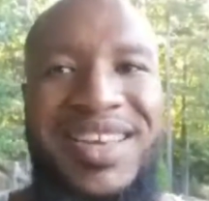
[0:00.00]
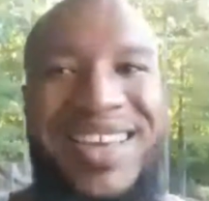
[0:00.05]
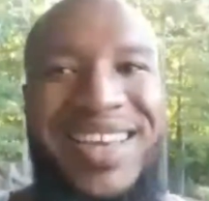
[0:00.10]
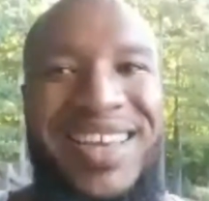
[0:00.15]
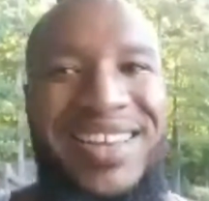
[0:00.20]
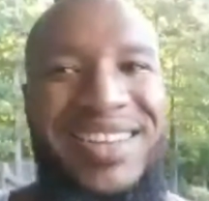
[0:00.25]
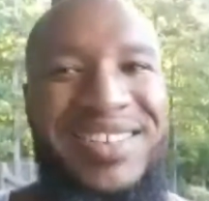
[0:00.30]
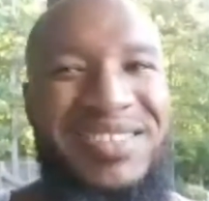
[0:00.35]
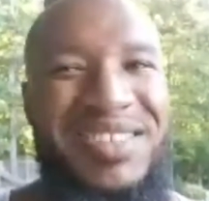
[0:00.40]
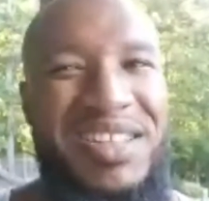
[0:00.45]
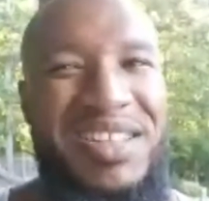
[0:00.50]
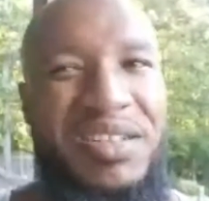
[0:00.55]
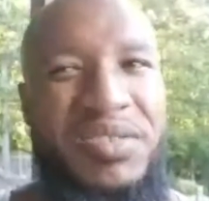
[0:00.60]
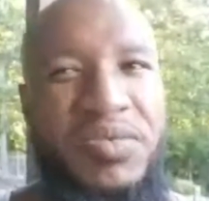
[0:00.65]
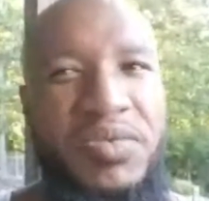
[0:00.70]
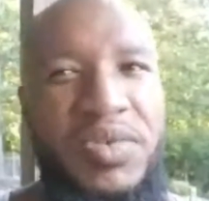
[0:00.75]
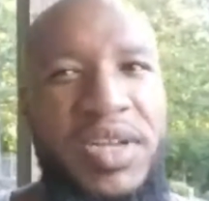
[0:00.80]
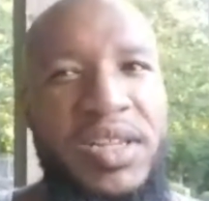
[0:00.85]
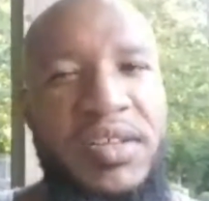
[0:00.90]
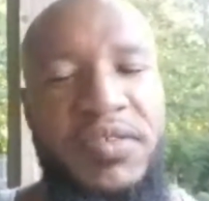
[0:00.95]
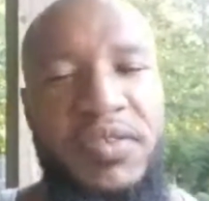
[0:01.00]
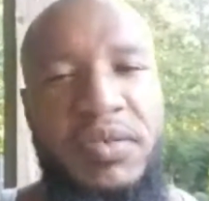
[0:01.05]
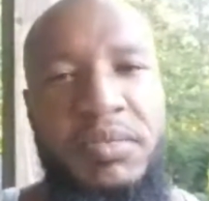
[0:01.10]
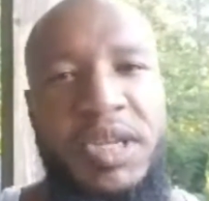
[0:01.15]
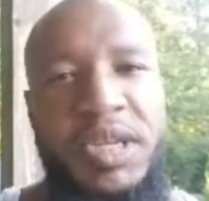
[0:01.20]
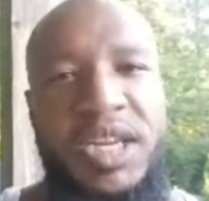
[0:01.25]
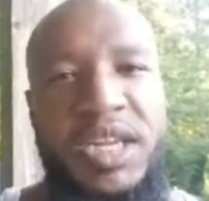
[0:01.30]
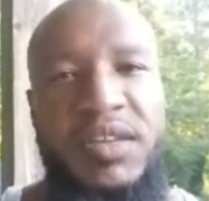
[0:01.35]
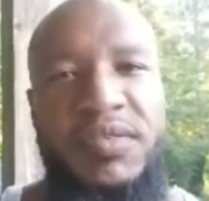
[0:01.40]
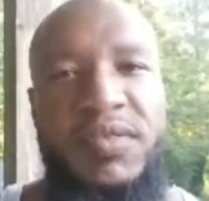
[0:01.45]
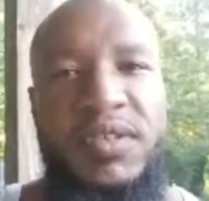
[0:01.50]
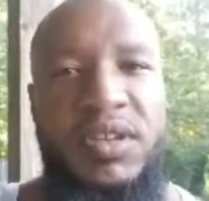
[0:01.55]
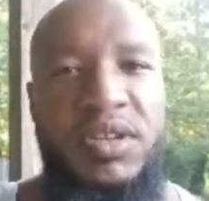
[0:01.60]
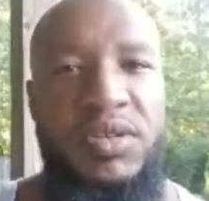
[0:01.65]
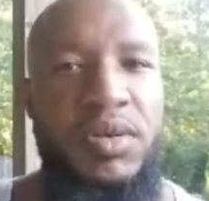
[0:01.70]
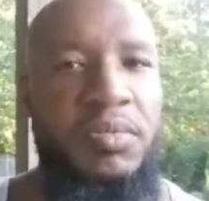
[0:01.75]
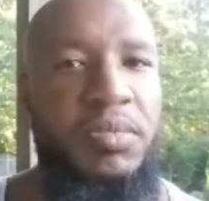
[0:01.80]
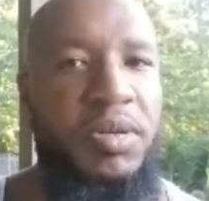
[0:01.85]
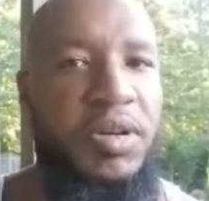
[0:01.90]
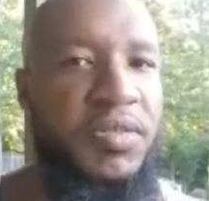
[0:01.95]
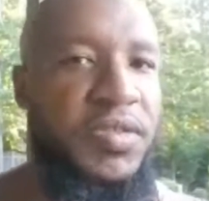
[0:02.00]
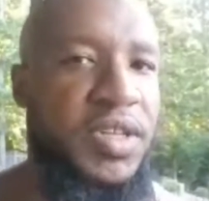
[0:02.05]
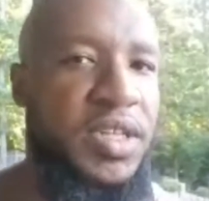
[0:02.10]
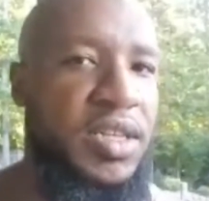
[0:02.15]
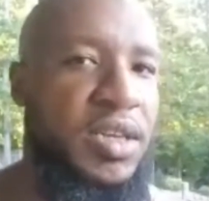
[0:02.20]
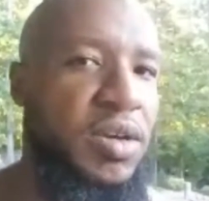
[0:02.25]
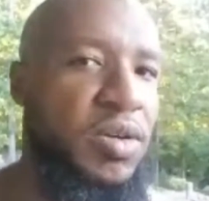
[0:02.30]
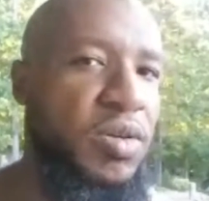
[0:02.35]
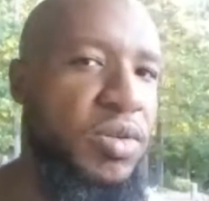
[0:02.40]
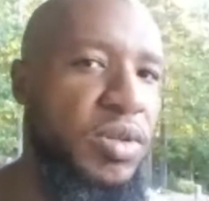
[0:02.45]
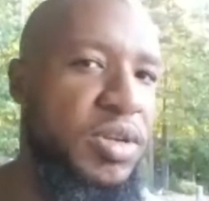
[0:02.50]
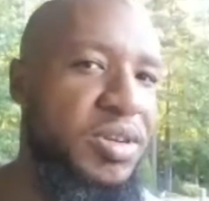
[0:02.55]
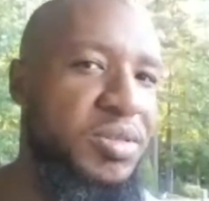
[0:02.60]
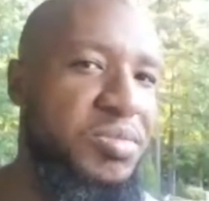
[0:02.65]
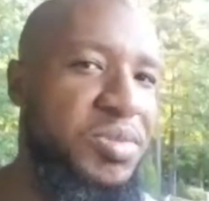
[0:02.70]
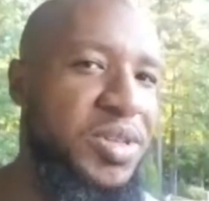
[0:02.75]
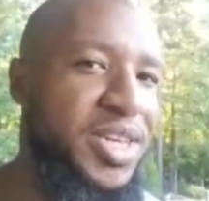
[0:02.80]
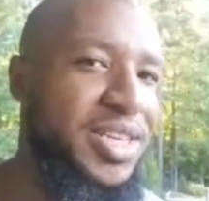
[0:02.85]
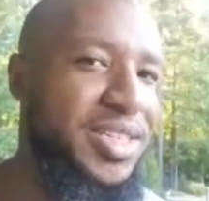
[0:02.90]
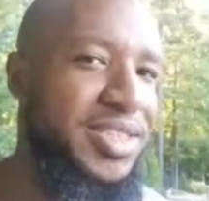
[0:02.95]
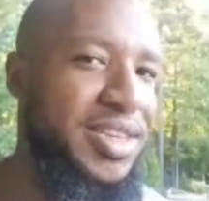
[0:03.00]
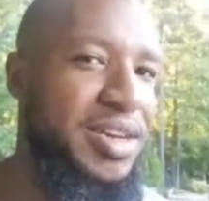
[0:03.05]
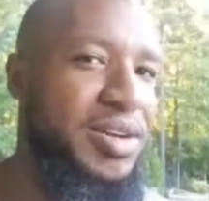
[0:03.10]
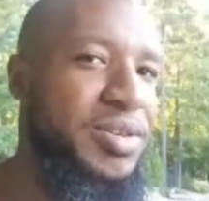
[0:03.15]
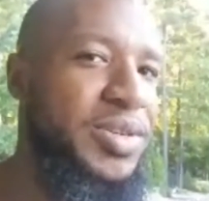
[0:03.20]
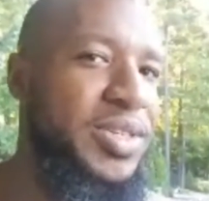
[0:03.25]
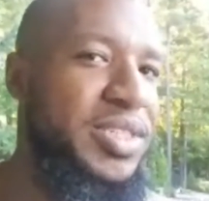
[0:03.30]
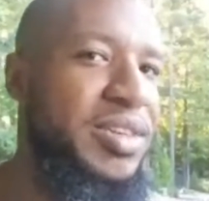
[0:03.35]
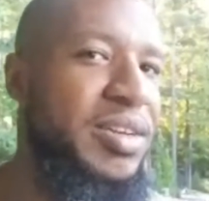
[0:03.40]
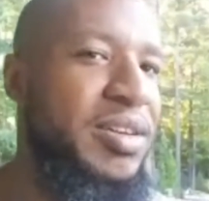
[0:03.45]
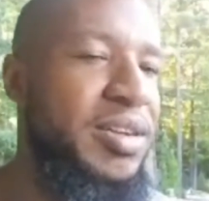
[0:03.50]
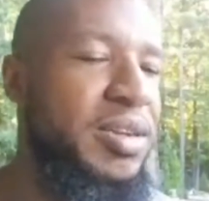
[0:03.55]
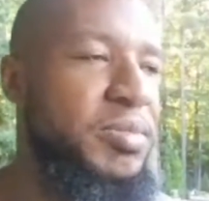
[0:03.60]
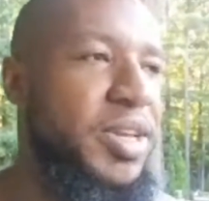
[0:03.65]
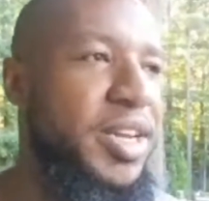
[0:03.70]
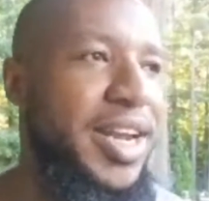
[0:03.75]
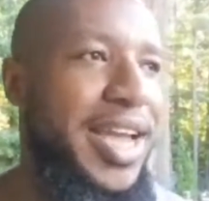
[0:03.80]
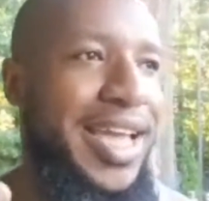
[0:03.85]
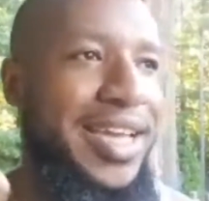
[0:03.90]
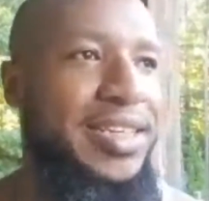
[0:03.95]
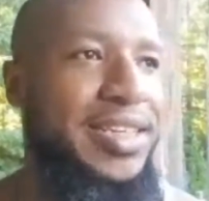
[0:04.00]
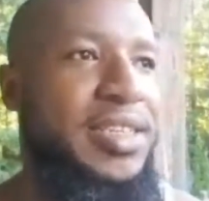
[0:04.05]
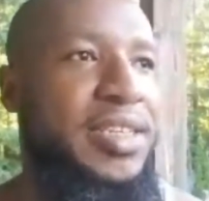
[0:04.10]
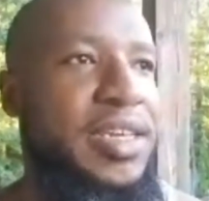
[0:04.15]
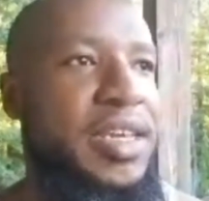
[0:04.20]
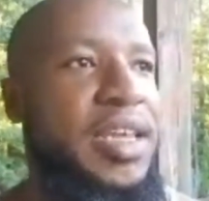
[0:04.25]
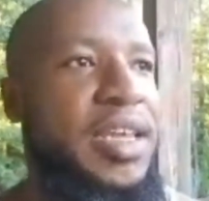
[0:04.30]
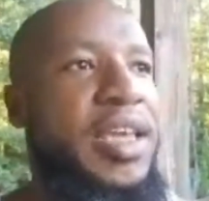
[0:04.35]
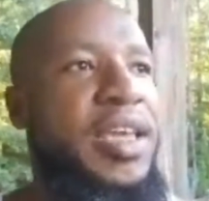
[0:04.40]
And there's nothing really for me to even do. I'm perfectly whole and complete, as I always talk about. I actually